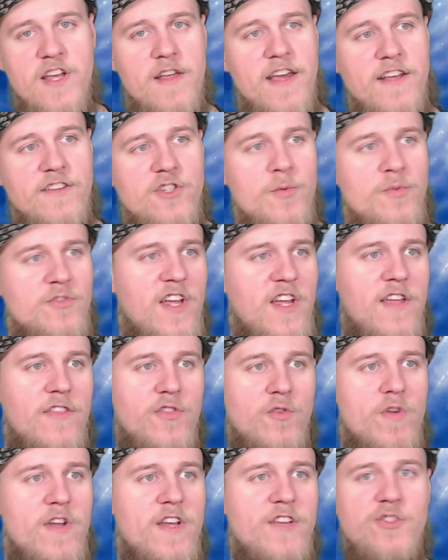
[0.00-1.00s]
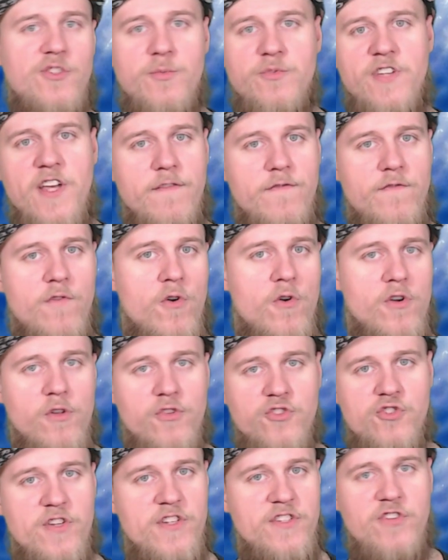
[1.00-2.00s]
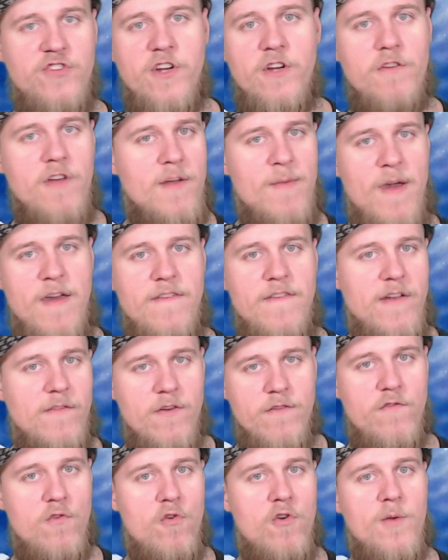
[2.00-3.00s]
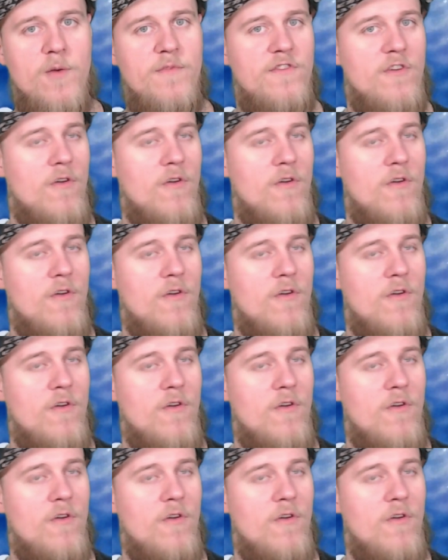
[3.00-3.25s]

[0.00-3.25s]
Like, Super Saiyan 3, Super Saiyan 4, and Ultra Instinct are like my favorite forms.